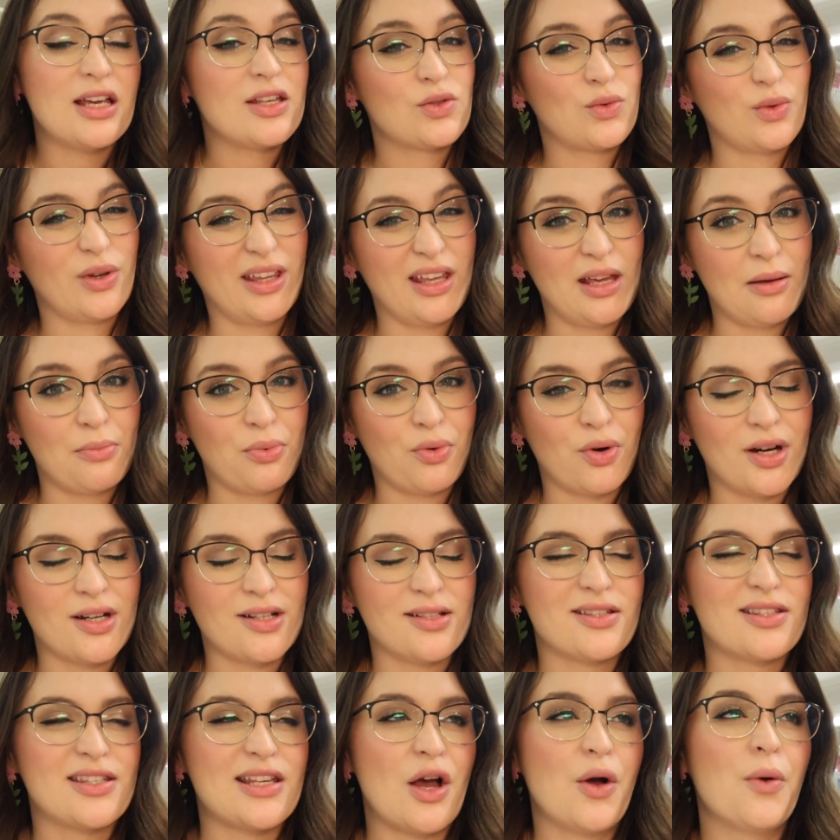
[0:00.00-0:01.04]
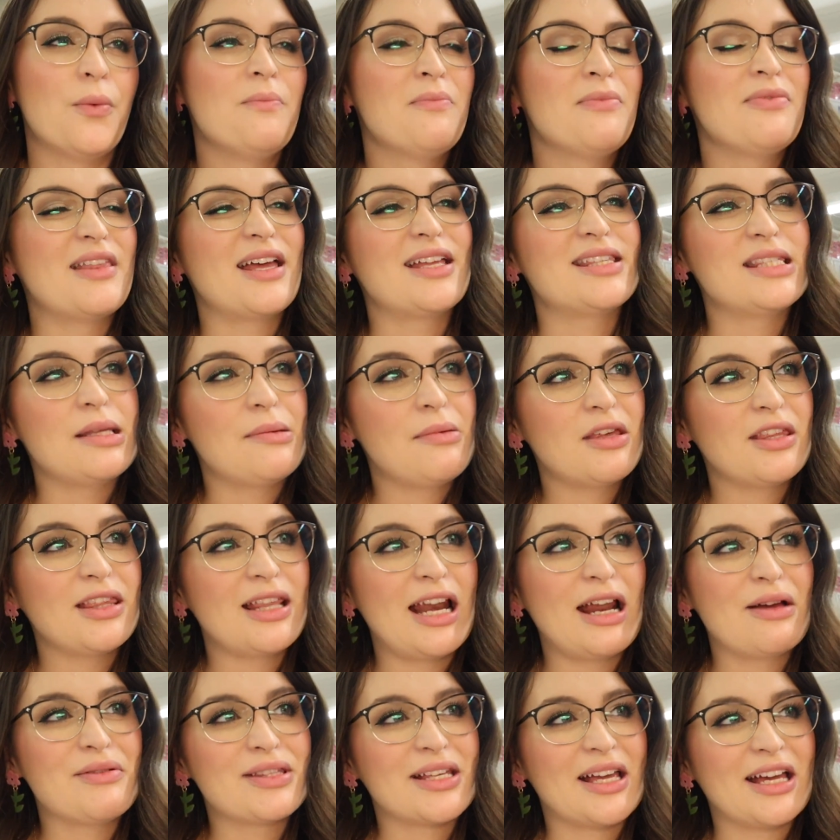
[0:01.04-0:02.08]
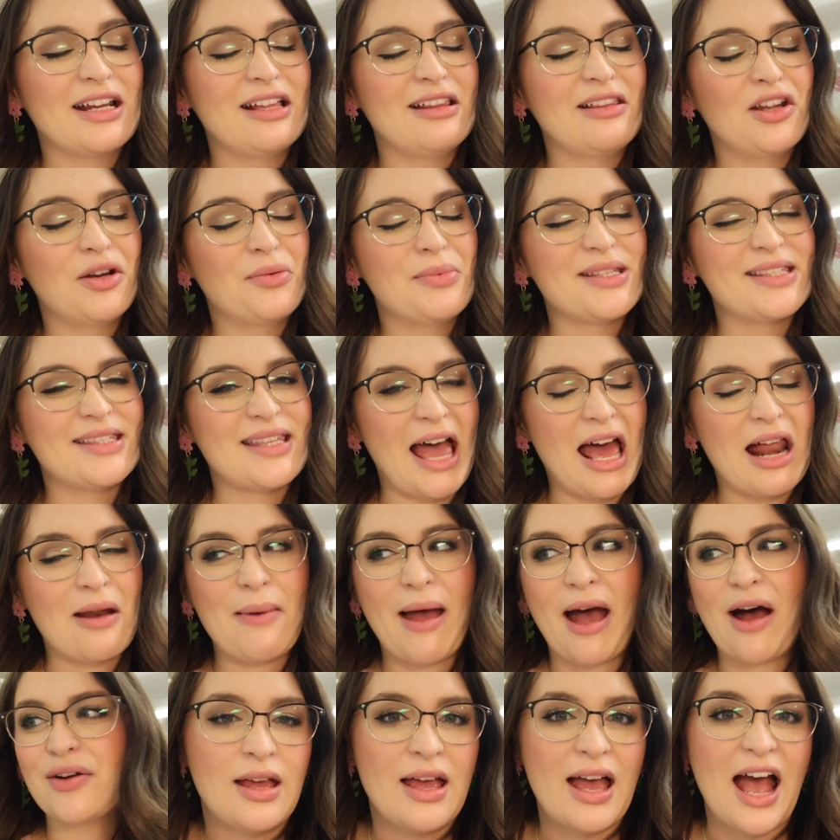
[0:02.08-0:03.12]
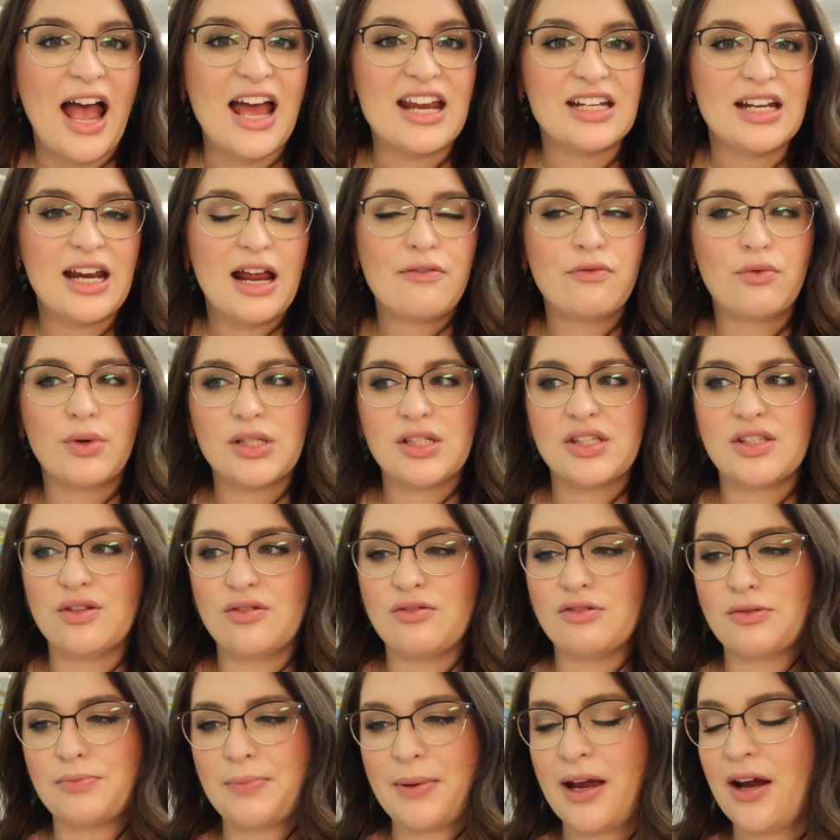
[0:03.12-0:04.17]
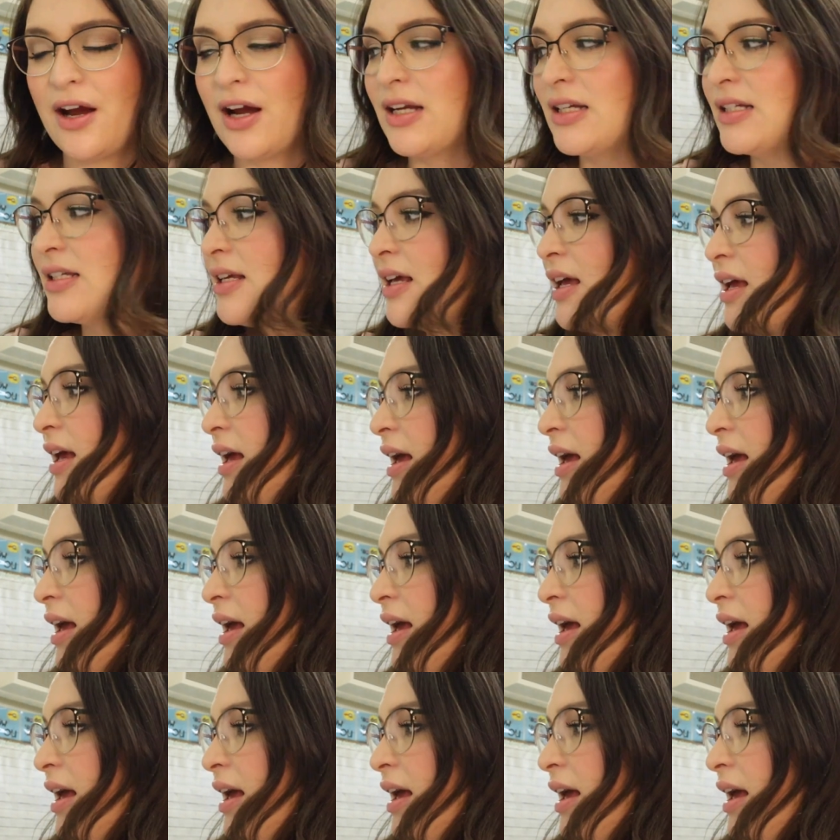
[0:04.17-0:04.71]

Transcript: is really important. So that's something that I was kind of a little bit sad about. I did have one student's parent